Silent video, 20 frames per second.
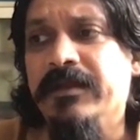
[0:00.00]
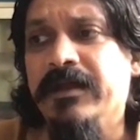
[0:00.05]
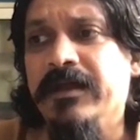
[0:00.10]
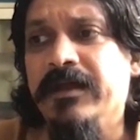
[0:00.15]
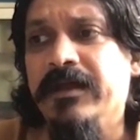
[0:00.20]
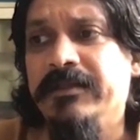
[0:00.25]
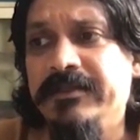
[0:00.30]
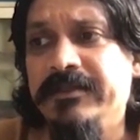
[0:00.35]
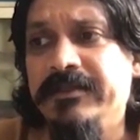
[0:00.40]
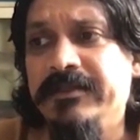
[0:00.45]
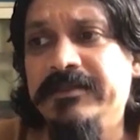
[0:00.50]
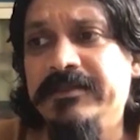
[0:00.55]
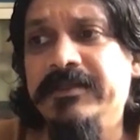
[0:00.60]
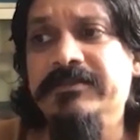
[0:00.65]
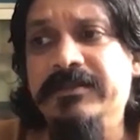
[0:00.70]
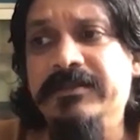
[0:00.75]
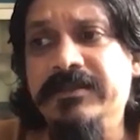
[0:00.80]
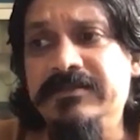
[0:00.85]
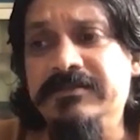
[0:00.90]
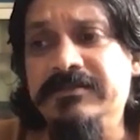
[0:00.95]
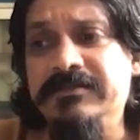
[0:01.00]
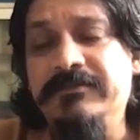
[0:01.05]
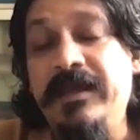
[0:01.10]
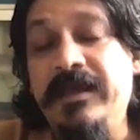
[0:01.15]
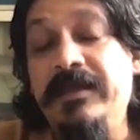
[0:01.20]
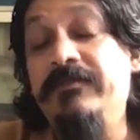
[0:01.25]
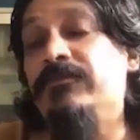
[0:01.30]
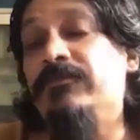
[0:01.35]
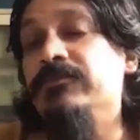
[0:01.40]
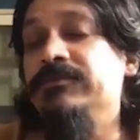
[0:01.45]
I think there's, there's, and of
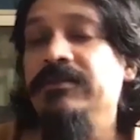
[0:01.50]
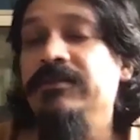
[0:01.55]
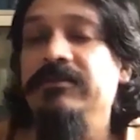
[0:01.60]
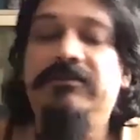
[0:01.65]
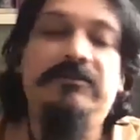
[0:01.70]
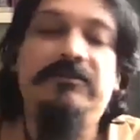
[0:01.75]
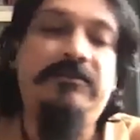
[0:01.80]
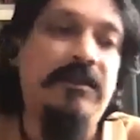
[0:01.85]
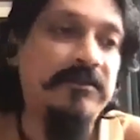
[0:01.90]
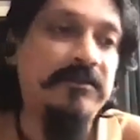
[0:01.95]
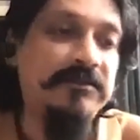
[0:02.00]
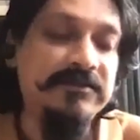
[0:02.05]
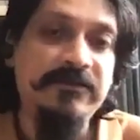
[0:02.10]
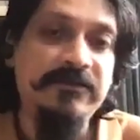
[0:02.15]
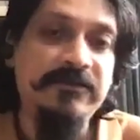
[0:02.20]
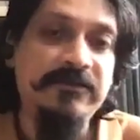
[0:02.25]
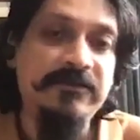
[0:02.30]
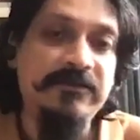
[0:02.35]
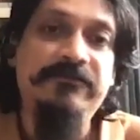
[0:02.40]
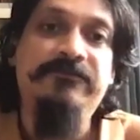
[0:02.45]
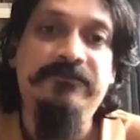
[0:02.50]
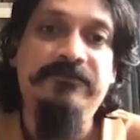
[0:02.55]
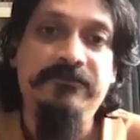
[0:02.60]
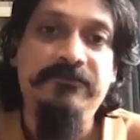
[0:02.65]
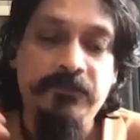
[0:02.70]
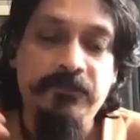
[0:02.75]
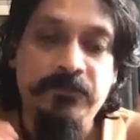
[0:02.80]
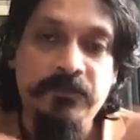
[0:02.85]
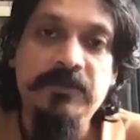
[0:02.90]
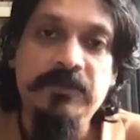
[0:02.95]
course, there are tons of
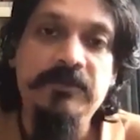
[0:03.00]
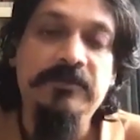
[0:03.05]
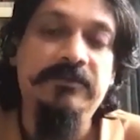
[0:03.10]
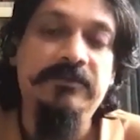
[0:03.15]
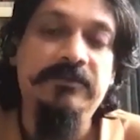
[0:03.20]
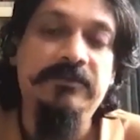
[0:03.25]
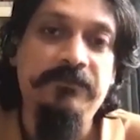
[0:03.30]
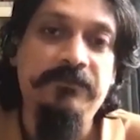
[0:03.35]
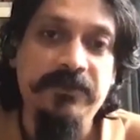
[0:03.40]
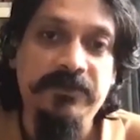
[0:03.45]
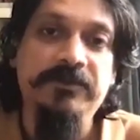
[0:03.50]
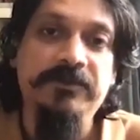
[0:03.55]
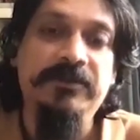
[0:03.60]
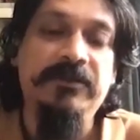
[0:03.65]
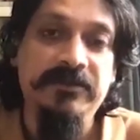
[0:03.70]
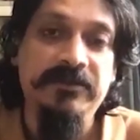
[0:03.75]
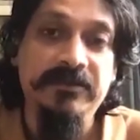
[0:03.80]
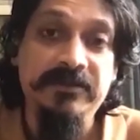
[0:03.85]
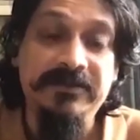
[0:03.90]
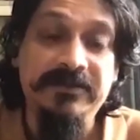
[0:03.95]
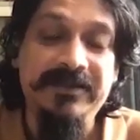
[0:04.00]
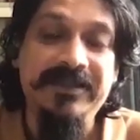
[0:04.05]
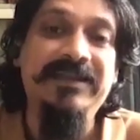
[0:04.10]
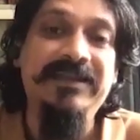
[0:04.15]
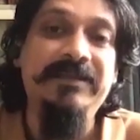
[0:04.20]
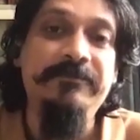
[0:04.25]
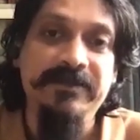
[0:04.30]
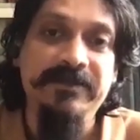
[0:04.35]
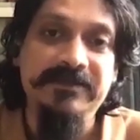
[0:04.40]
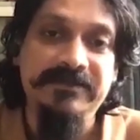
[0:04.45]
work that we're doing on a daily
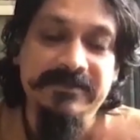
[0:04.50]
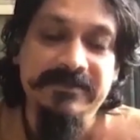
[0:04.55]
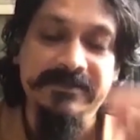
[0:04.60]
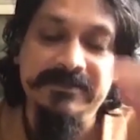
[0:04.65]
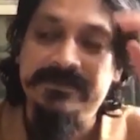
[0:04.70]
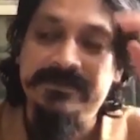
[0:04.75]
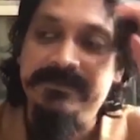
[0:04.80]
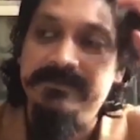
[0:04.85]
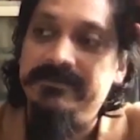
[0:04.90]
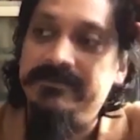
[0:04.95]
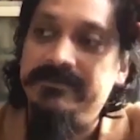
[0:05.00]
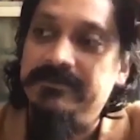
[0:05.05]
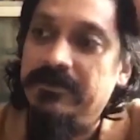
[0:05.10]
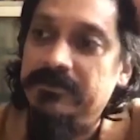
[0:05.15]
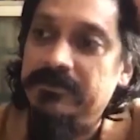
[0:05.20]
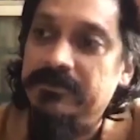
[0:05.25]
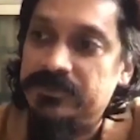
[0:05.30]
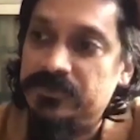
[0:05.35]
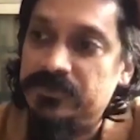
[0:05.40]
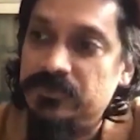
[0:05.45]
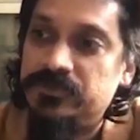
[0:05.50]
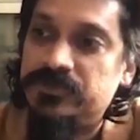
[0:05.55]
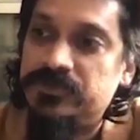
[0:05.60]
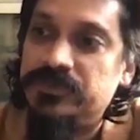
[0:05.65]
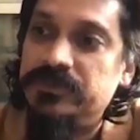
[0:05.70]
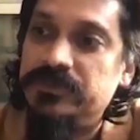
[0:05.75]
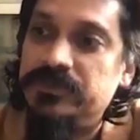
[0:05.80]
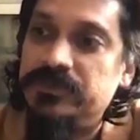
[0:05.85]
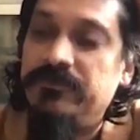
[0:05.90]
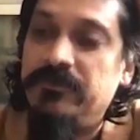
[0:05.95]
basis uh, on social
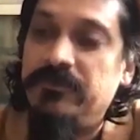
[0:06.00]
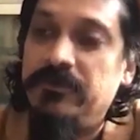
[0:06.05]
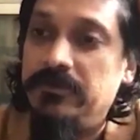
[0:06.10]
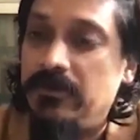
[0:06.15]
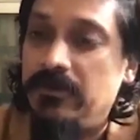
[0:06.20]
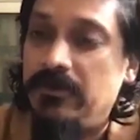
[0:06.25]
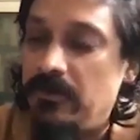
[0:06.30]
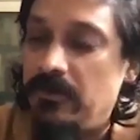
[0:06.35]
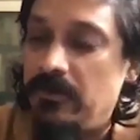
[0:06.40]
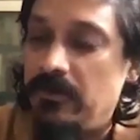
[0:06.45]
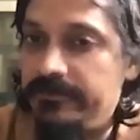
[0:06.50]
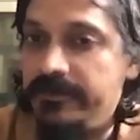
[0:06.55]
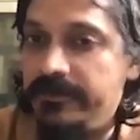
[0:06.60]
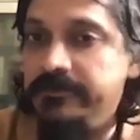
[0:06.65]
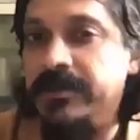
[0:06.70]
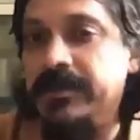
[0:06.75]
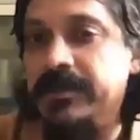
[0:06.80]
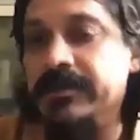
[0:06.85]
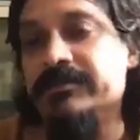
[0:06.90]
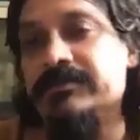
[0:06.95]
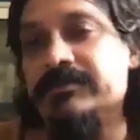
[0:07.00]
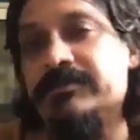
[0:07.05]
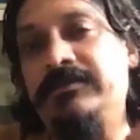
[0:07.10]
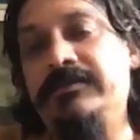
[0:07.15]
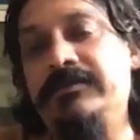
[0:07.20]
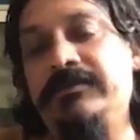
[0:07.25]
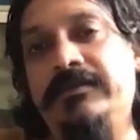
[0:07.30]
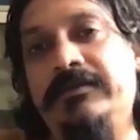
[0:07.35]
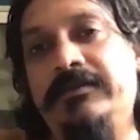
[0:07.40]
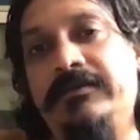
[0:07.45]
for all of our brands,
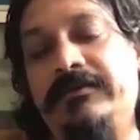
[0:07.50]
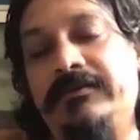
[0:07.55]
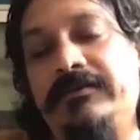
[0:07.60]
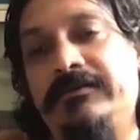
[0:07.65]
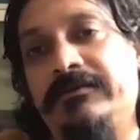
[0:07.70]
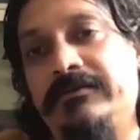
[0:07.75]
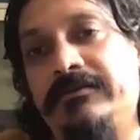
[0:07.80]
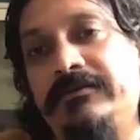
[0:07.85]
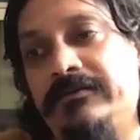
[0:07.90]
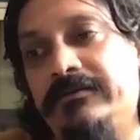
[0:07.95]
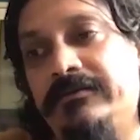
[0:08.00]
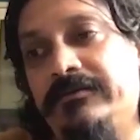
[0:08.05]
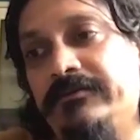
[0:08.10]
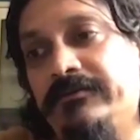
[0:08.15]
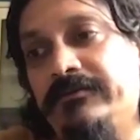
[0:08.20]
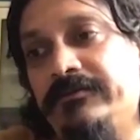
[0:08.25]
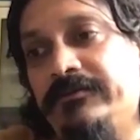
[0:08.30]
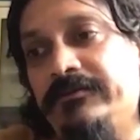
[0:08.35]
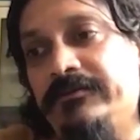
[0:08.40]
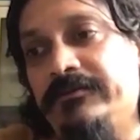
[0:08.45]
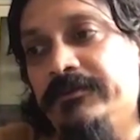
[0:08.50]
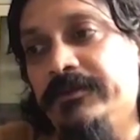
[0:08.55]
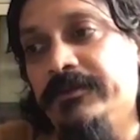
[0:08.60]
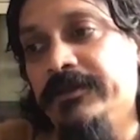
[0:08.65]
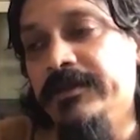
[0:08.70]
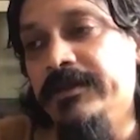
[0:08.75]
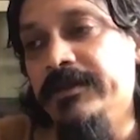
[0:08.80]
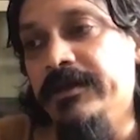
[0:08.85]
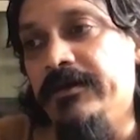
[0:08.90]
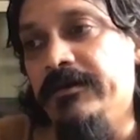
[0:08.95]
and uh, uh, you know,
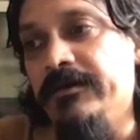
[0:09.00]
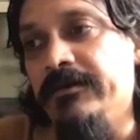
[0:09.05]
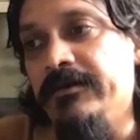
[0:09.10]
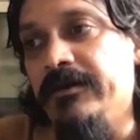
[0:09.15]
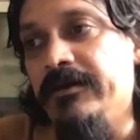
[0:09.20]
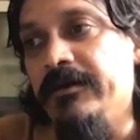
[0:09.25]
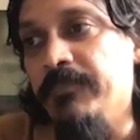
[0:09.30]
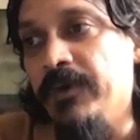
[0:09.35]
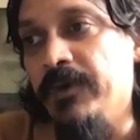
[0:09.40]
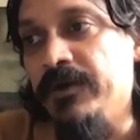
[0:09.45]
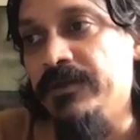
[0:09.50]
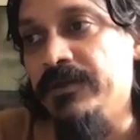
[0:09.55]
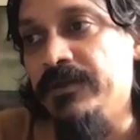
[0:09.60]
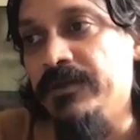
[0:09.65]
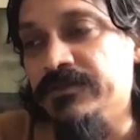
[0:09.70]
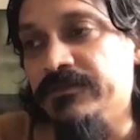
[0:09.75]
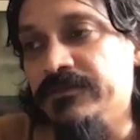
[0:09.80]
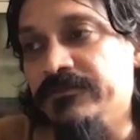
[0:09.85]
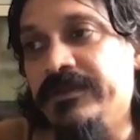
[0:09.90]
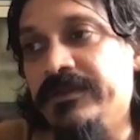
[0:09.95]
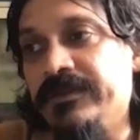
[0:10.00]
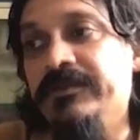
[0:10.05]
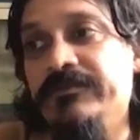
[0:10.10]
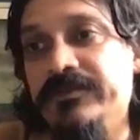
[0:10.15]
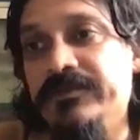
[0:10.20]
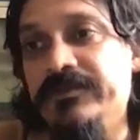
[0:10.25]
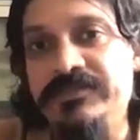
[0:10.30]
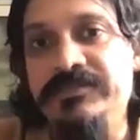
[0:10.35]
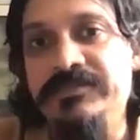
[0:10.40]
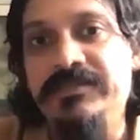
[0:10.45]
a bunch of
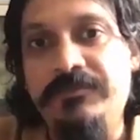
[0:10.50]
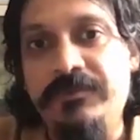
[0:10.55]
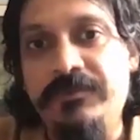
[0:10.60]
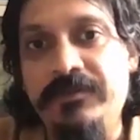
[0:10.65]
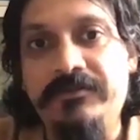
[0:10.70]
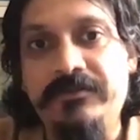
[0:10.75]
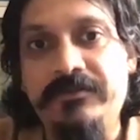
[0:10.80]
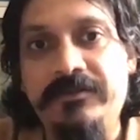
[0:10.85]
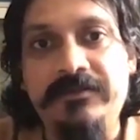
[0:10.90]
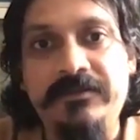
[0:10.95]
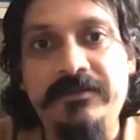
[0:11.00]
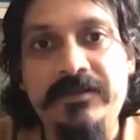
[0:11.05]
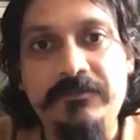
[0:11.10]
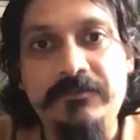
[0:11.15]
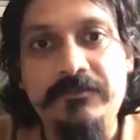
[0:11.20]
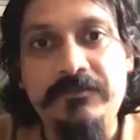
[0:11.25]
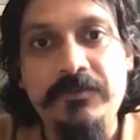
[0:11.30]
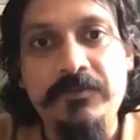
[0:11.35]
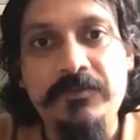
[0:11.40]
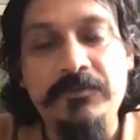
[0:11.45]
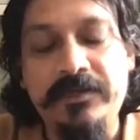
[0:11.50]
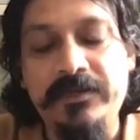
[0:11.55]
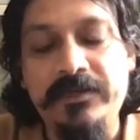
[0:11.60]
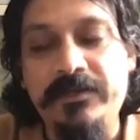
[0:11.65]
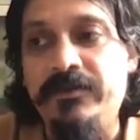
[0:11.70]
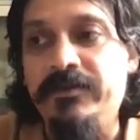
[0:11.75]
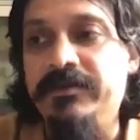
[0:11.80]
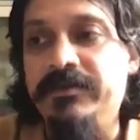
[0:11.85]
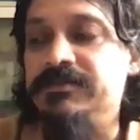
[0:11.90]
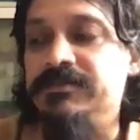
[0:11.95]
innovations that we're that, that we're working
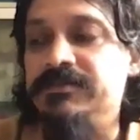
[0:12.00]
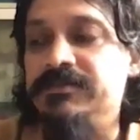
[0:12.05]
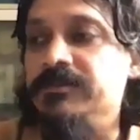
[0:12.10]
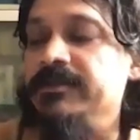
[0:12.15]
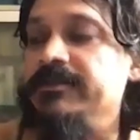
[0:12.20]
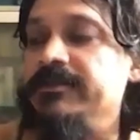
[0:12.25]
on as well.